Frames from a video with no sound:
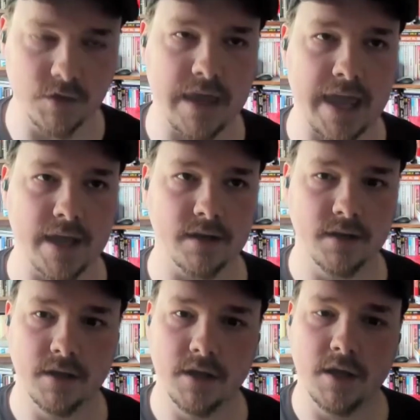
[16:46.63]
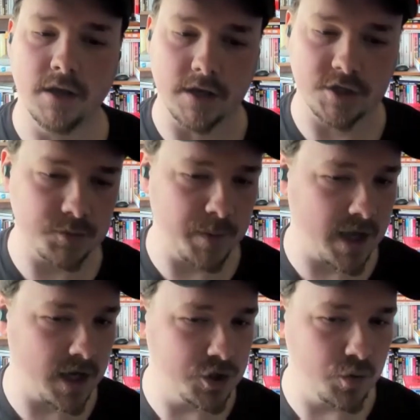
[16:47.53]
You can't, just
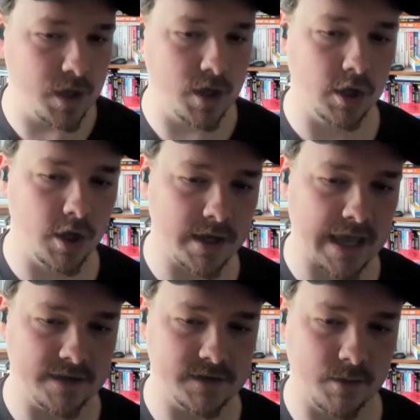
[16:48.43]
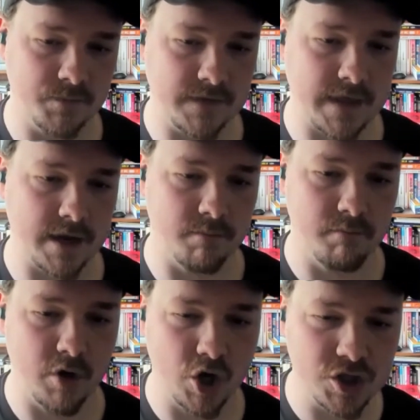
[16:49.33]
because you can look at something that
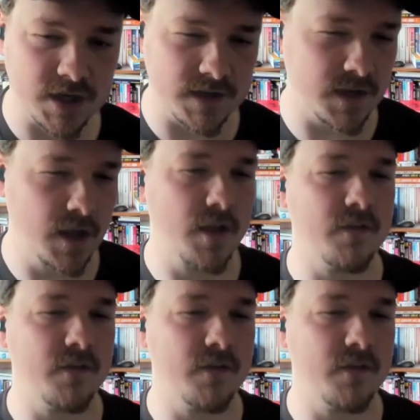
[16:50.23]
emerges